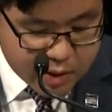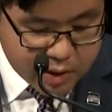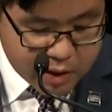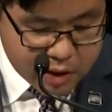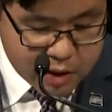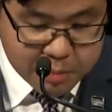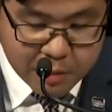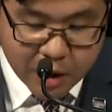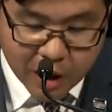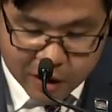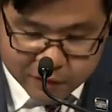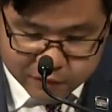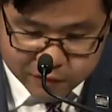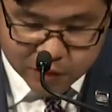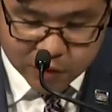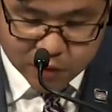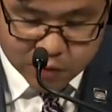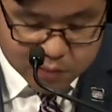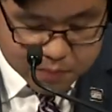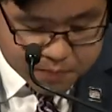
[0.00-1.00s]
In my
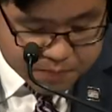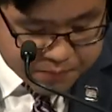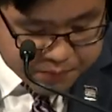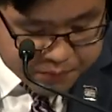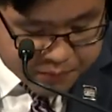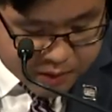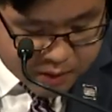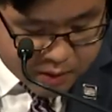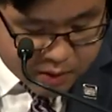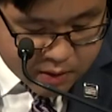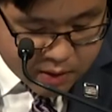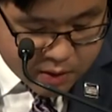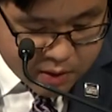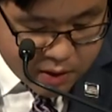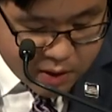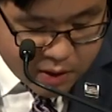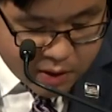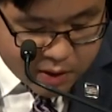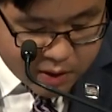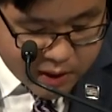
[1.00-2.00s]
view,
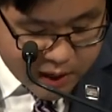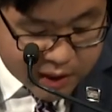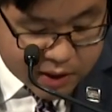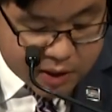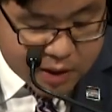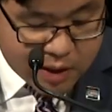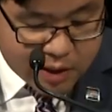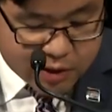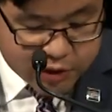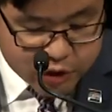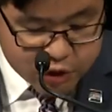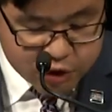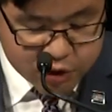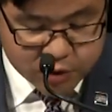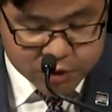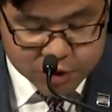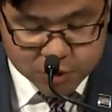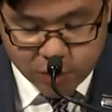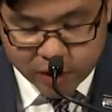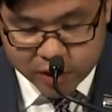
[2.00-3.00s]
any
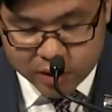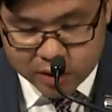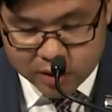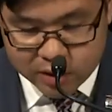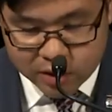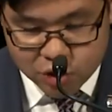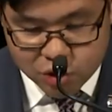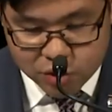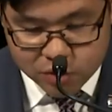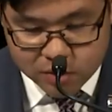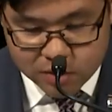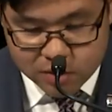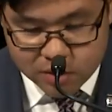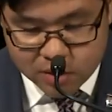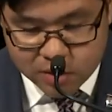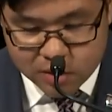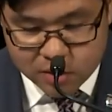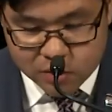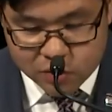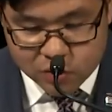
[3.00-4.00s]
Indigenous recognition
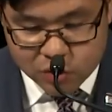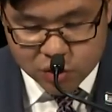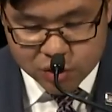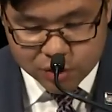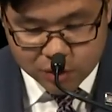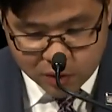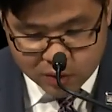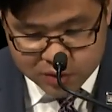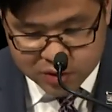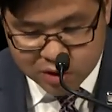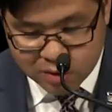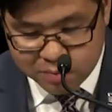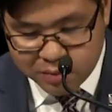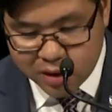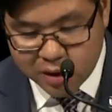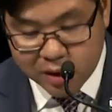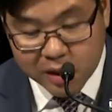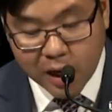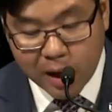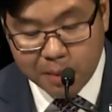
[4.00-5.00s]
should also
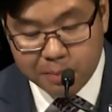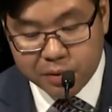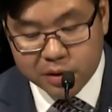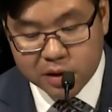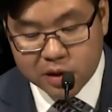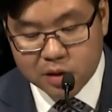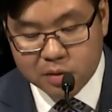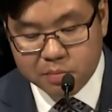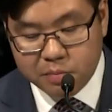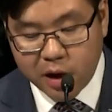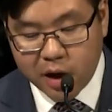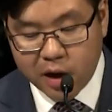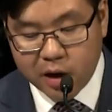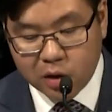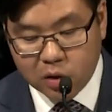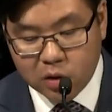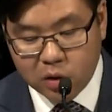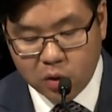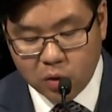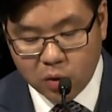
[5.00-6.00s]
be accompanied by a
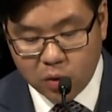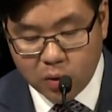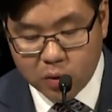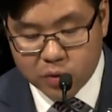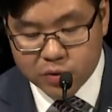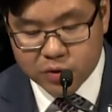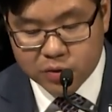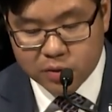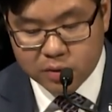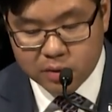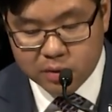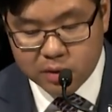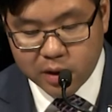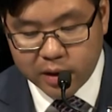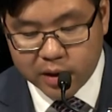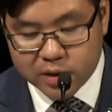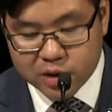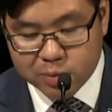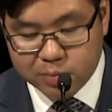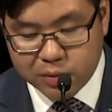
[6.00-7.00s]
clause that
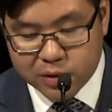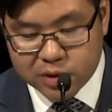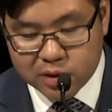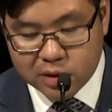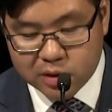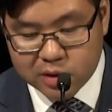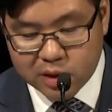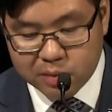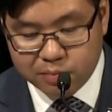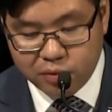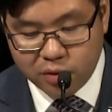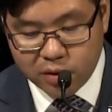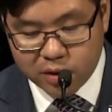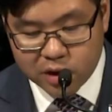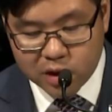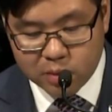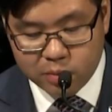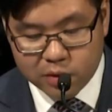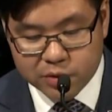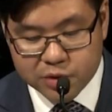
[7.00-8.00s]
explicitly
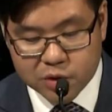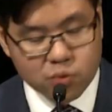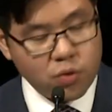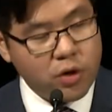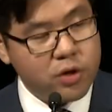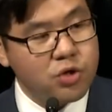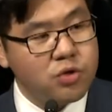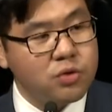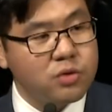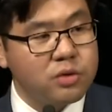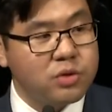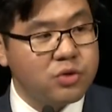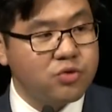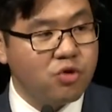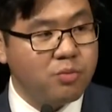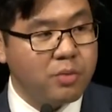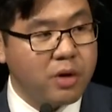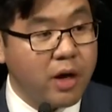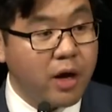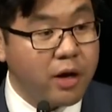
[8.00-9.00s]
prohibits racial
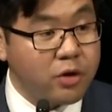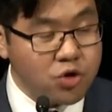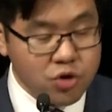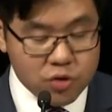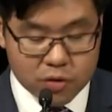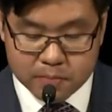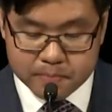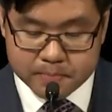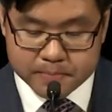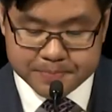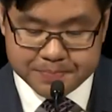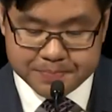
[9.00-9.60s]
discrimination.